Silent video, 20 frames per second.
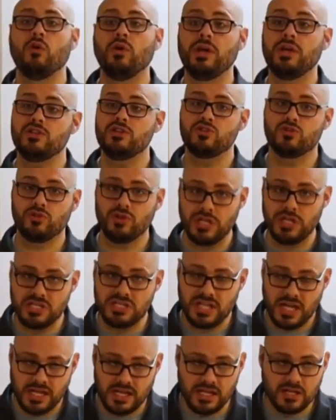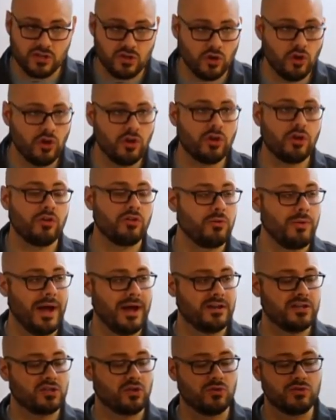injuries that he took
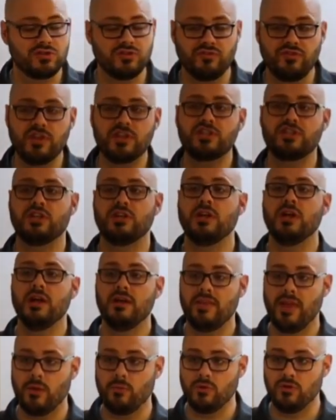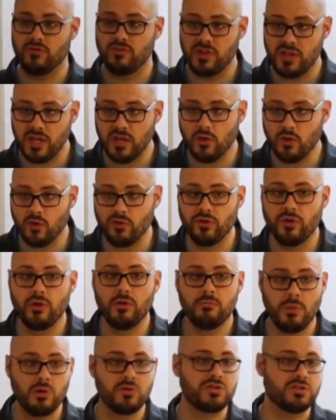throughout his crucifixion that would have killed
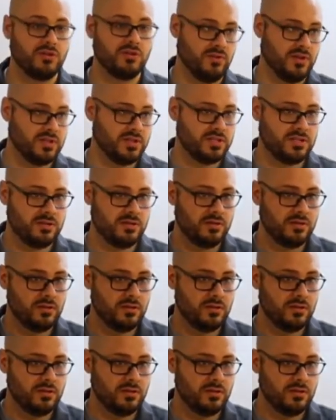most of us.